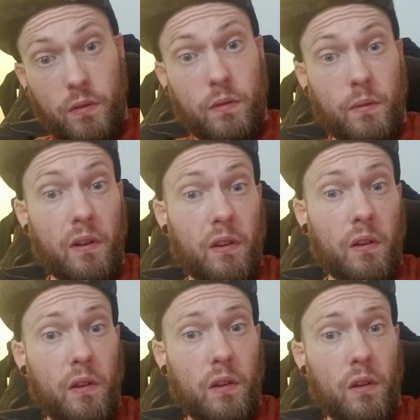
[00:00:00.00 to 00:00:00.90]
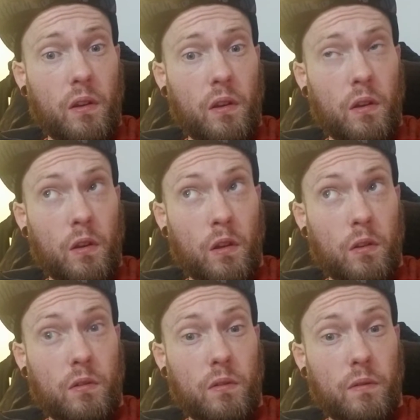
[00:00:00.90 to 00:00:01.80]

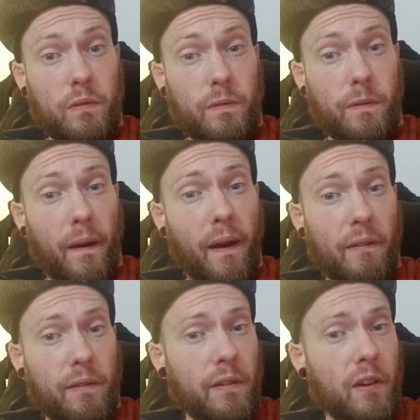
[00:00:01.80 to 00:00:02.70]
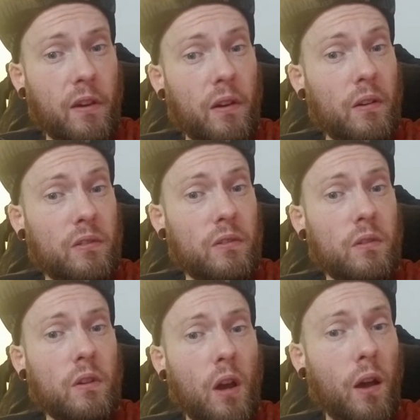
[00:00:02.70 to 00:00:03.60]
3 to 5 years.
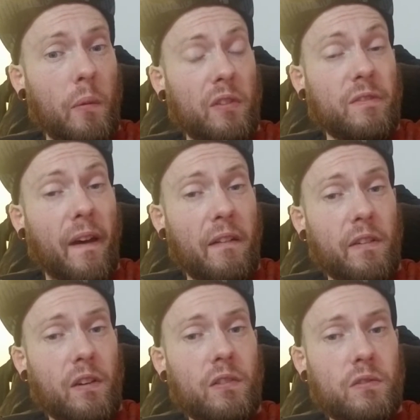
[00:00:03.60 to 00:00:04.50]
Almost 5 years.